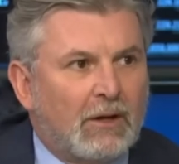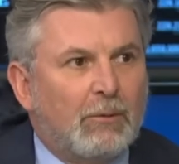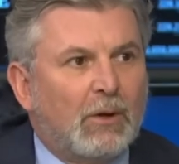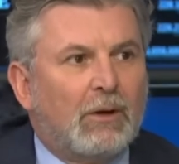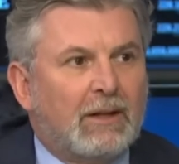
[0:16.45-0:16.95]

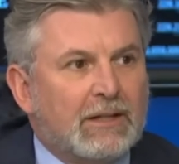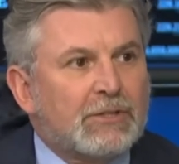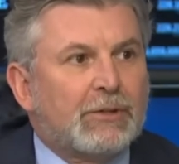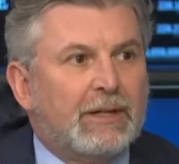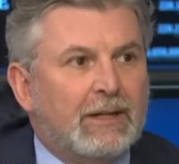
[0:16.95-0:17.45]
global oil
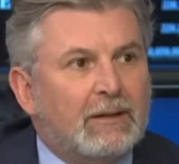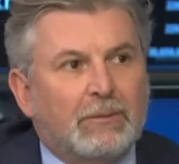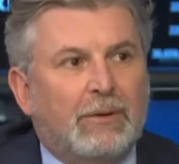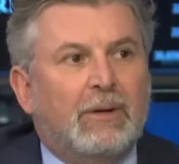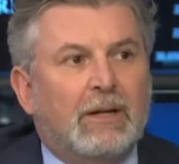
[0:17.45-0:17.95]
history here.
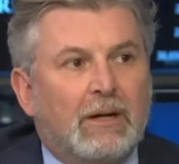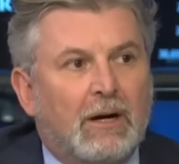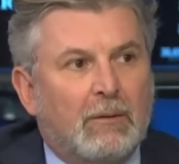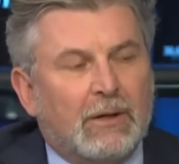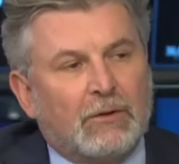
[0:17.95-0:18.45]
We really
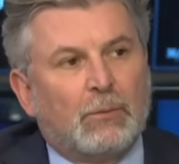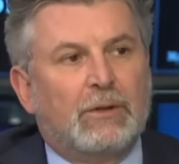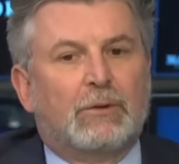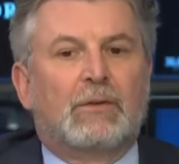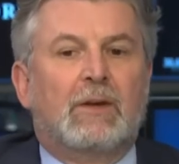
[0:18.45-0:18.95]
are, because what
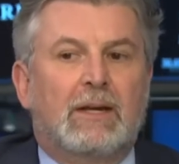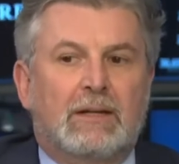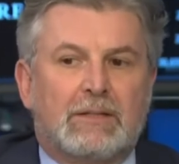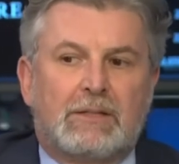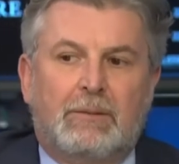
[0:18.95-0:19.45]
you're seeing
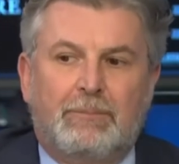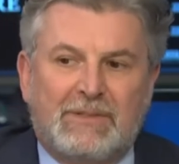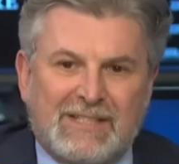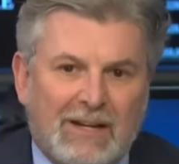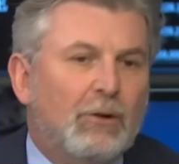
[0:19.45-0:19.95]
is the
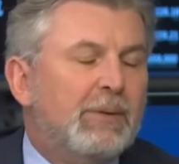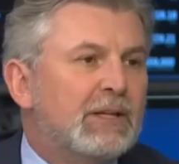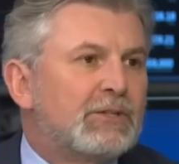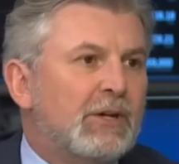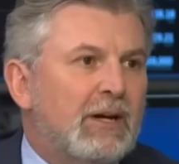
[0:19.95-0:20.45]
single
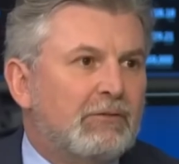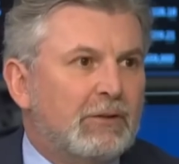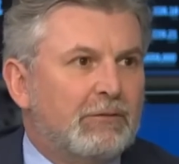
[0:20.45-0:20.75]
biggest driver